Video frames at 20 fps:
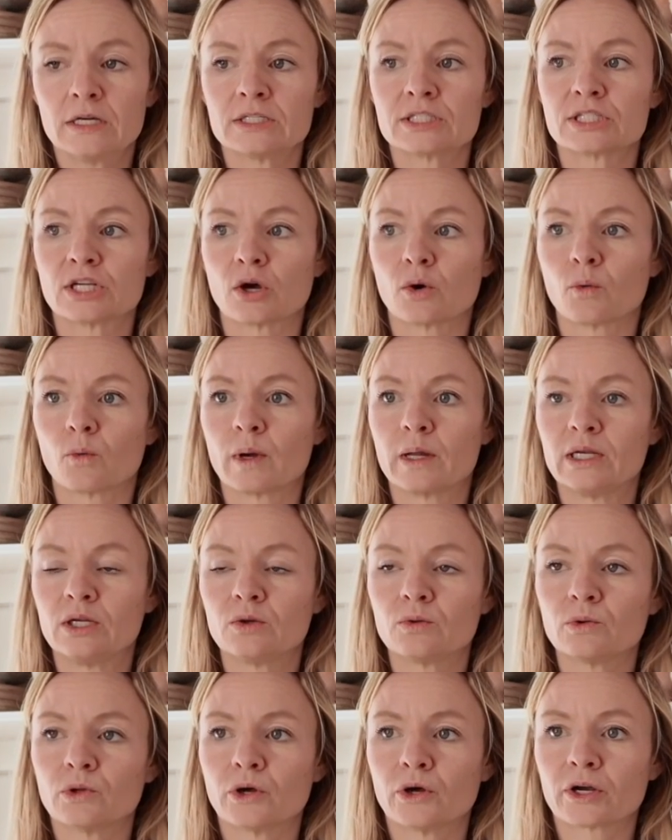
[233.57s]
So when
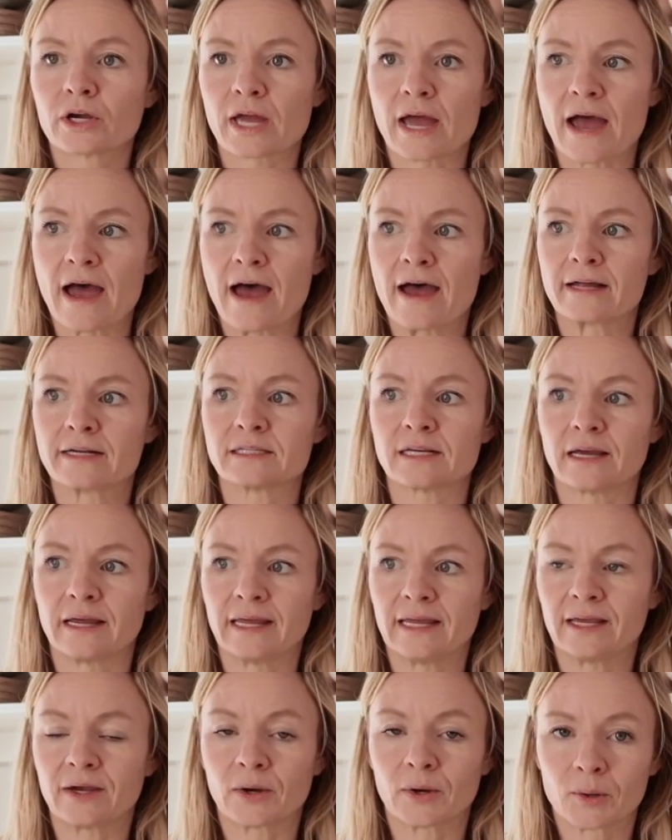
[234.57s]
you look at
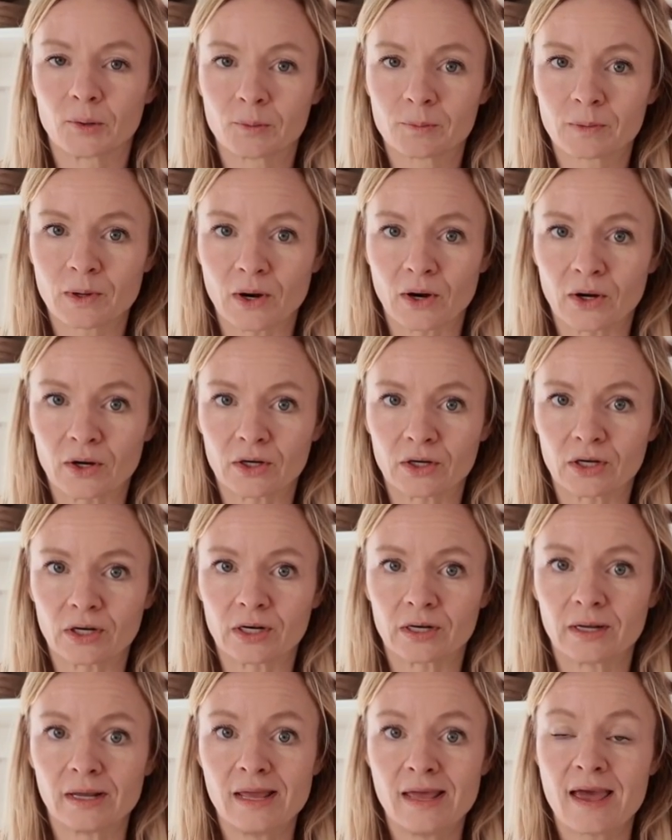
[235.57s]
a home
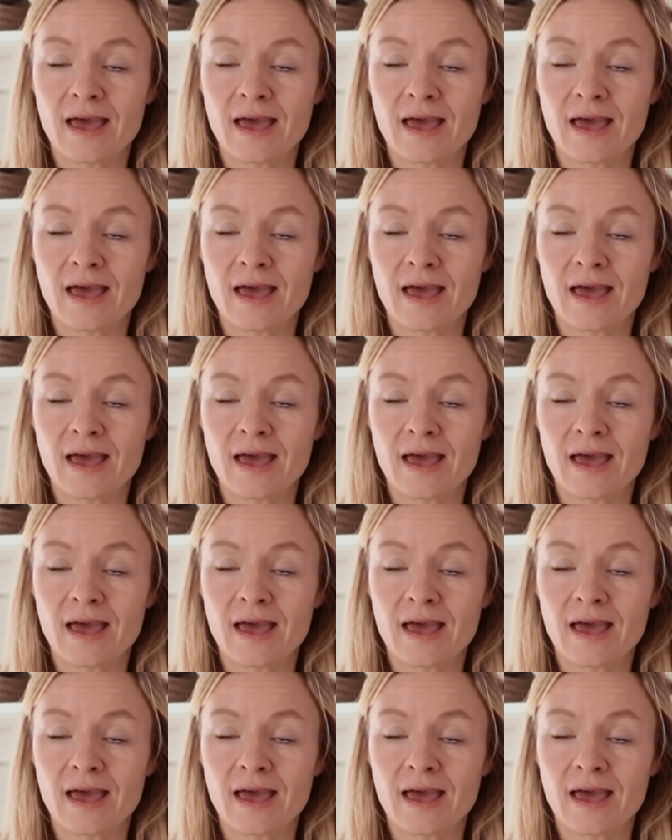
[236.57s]
garden,